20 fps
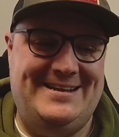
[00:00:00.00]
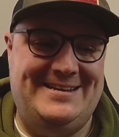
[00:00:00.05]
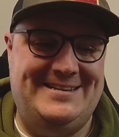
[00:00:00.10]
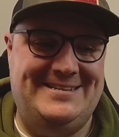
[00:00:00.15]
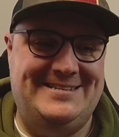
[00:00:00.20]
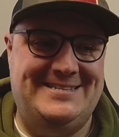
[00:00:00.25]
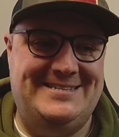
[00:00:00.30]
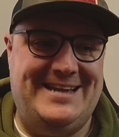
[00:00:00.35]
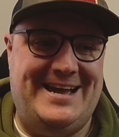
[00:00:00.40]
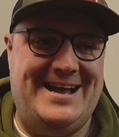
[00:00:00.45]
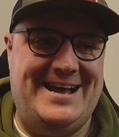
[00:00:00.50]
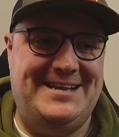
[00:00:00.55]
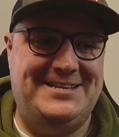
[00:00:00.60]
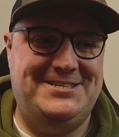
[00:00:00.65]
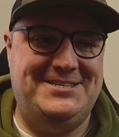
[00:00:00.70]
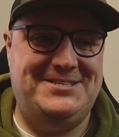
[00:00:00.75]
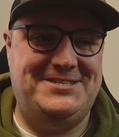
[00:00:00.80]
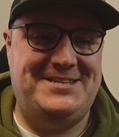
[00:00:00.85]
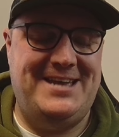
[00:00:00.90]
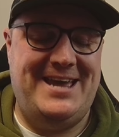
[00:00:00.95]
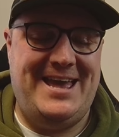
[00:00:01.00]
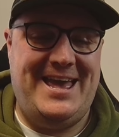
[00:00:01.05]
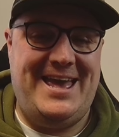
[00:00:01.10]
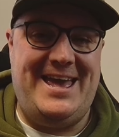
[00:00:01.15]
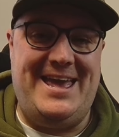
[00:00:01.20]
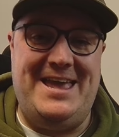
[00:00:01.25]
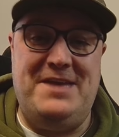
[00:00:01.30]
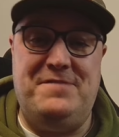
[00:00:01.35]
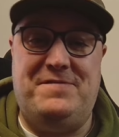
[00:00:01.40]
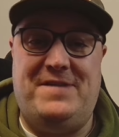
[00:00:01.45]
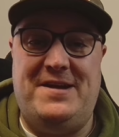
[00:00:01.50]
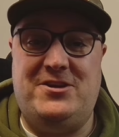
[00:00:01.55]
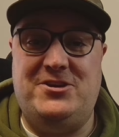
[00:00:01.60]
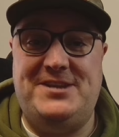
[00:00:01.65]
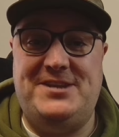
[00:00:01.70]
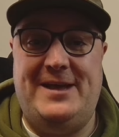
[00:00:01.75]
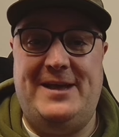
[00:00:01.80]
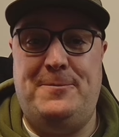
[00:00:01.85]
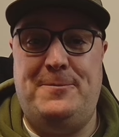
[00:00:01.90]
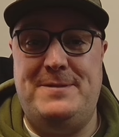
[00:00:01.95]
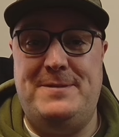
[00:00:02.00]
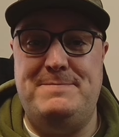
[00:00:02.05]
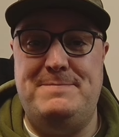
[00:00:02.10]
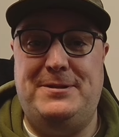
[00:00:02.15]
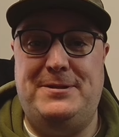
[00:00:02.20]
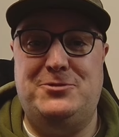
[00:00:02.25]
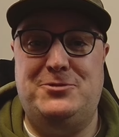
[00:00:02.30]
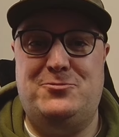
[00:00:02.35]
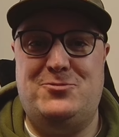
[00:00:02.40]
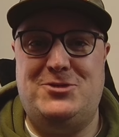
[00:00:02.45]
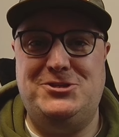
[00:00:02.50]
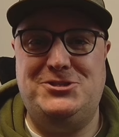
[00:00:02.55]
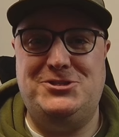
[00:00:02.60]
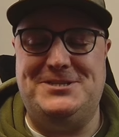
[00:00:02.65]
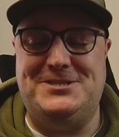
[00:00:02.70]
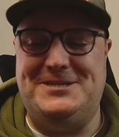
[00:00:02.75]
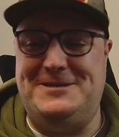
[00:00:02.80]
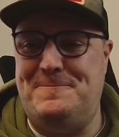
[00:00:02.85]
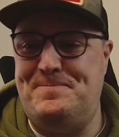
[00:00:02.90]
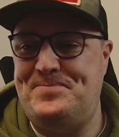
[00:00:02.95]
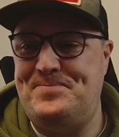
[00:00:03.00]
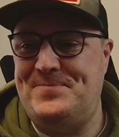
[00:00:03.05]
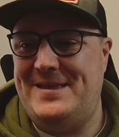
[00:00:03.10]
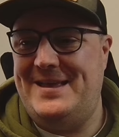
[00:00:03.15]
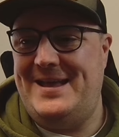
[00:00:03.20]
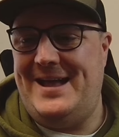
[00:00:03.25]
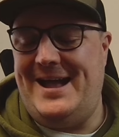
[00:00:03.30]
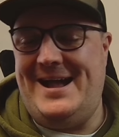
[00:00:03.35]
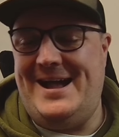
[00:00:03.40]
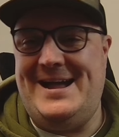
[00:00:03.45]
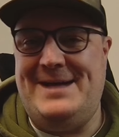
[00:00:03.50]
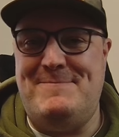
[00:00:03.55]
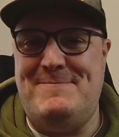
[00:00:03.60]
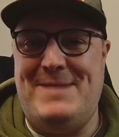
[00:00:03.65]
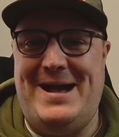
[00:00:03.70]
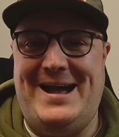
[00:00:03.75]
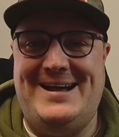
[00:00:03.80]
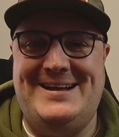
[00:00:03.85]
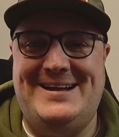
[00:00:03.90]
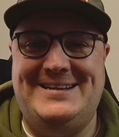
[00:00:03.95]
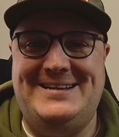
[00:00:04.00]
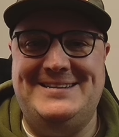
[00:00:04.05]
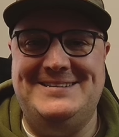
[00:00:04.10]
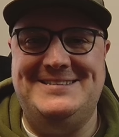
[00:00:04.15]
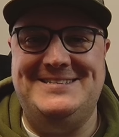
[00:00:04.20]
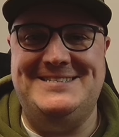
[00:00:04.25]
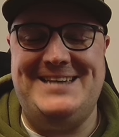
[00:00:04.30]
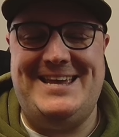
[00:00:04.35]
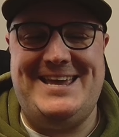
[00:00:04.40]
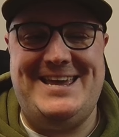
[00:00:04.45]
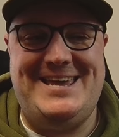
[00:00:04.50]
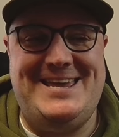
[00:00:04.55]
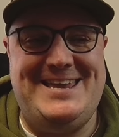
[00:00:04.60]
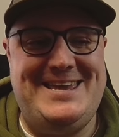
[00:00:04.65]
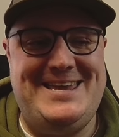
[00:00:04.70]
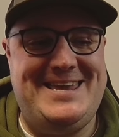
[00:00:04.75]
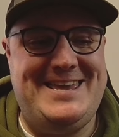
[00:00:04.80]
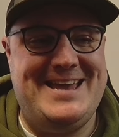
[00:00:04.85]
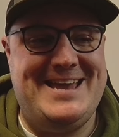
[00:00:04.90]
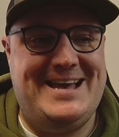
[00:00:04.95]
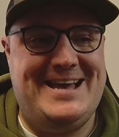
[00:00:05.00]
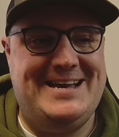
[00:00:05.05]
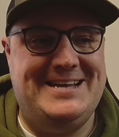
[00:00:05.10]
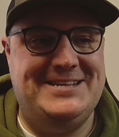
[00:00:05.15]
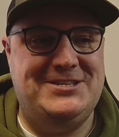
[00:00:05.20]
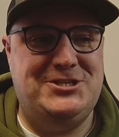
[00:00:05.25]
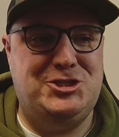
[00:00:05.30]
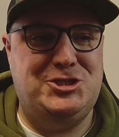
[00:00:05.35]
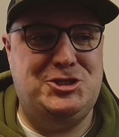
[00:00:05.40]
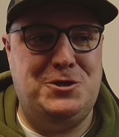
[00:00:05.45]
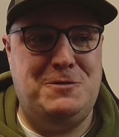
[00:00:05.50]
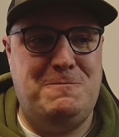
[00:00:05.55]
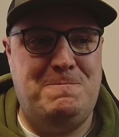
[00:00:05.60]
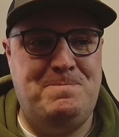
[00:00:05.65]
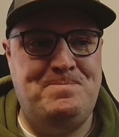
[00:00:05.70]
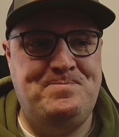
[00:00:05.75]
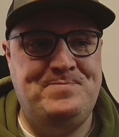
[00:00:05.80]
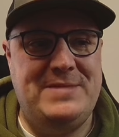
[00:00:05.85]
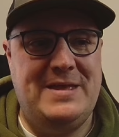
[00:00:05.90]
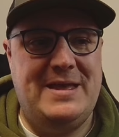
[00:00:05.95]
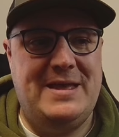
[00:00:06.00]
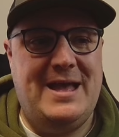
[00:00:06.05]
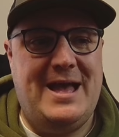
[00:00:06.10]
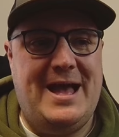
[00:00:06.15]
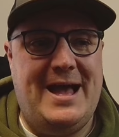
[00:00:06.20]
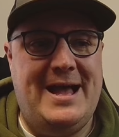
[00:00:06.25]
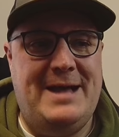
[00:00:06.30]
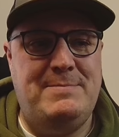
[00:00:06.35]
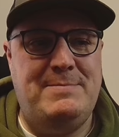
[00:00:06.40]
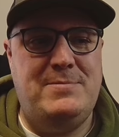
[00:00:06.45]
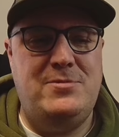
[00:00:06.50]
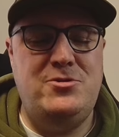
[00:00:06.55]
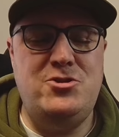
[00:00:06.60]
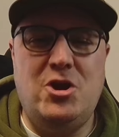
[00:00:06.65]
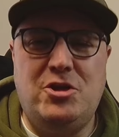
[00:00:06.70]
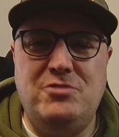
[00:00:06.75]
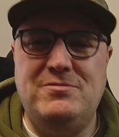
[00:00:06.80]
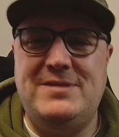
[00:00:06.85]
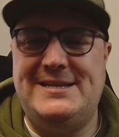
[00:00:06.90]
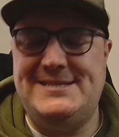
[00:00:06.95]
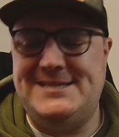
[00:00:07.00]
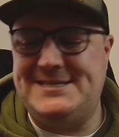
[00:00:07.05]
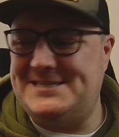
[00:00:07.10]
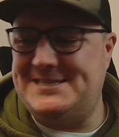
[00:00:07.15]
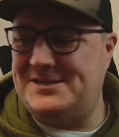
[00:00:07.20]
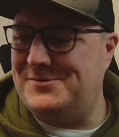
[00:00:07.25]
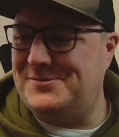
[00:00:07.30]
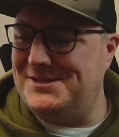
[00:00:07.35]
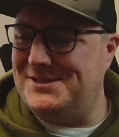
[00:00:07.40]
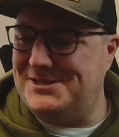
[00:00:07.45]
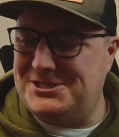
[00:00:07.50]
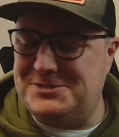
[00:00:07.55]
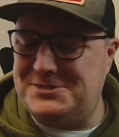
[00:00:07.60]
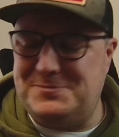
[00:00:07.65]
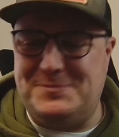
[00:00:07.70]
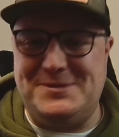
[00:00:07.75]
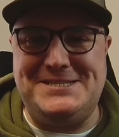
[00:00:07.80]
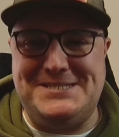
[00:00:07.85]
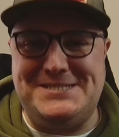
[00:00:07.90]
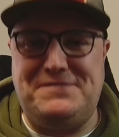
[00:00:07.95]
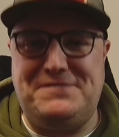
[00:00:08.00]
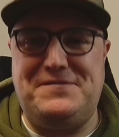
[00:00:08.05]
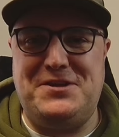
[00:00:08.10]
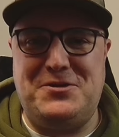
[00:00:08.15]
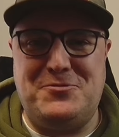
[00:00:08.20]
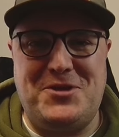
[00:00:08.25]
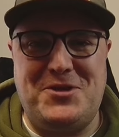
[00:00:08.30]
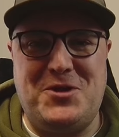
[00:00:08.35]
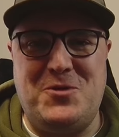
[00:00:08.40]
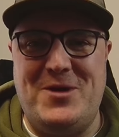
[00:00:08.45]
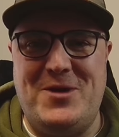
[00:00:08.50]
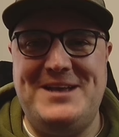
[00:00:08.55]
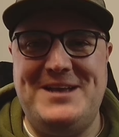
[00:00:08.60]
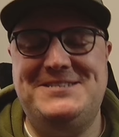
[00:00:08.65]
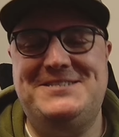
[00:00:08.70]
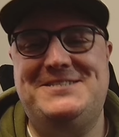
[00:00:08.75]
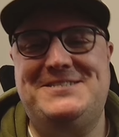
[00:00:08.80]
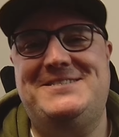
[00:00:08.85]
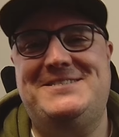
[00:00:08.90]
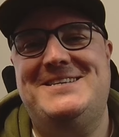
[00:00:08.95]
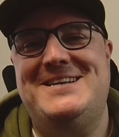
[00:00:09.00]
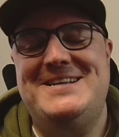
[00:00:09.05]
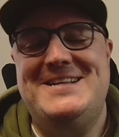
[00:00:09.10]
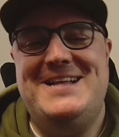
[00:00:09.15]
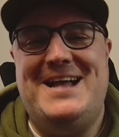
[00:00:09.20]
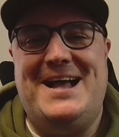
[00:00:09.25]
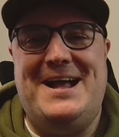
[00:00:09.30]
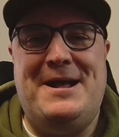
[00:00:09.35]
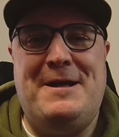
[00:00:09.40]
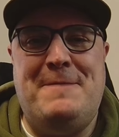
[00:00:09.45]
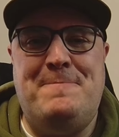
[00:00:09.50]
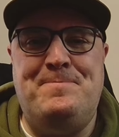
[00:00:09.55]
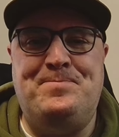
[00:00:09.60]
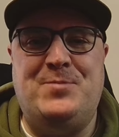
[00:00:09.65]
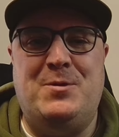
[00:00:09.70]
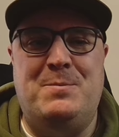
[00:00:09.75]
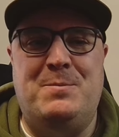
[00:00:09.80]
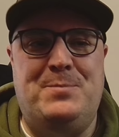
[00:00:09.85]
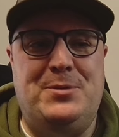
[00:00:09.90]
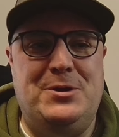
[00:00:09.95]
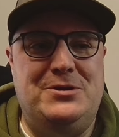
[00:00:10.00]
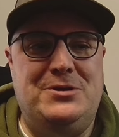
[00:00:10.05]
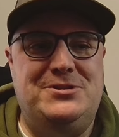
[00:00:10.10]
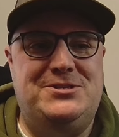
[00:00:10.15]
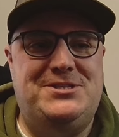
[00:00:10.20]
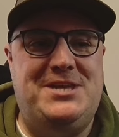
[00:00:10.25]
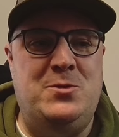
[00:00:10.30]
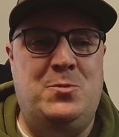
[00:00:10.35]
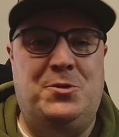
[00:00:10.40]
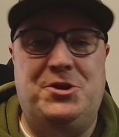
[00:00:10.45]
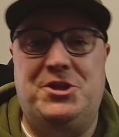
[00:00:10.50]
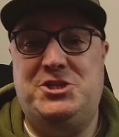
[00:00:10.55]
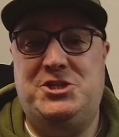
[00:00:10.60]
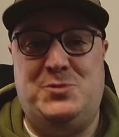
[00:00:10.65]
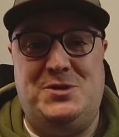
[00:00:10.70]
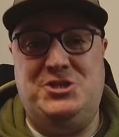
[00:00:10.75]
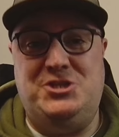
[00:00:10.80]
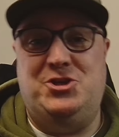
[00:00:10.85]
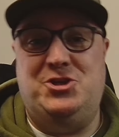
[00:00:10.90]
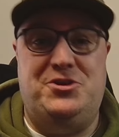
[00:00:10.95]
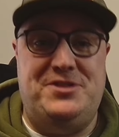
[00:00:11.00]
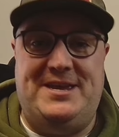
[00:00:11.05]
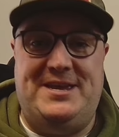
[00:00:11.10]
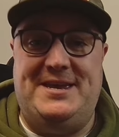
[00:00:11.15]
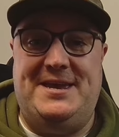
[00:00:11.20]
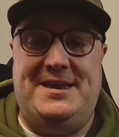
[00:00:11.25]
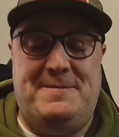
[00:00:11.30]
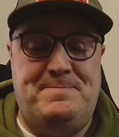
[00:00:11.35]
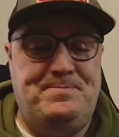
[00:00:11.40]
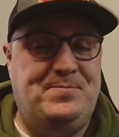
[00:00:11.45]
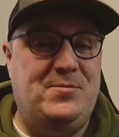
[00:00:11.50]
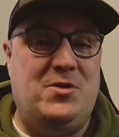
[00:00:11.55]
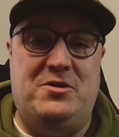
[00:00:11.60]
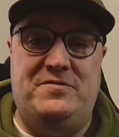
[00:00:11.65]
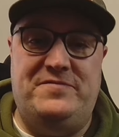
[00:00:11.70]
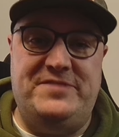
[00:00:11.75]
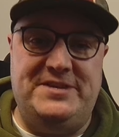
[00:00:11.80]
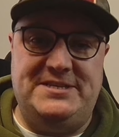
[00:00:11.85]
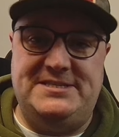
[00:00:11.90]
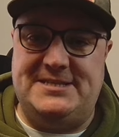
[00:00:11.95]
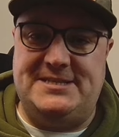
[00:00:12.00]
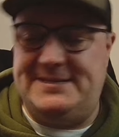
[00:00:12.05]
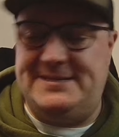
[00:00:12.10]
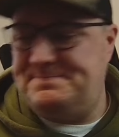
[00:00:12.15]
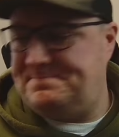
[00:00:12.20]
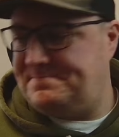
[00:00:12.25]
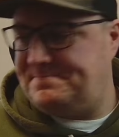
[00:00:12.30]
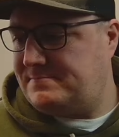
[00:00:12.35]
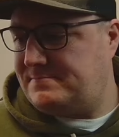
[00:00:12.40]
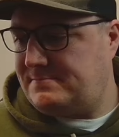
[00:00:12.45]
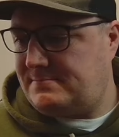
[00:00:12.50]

and asked if I could help him build a roster. And he had some not necessarily specific requests, but he wanted to enjoy the game, obviously,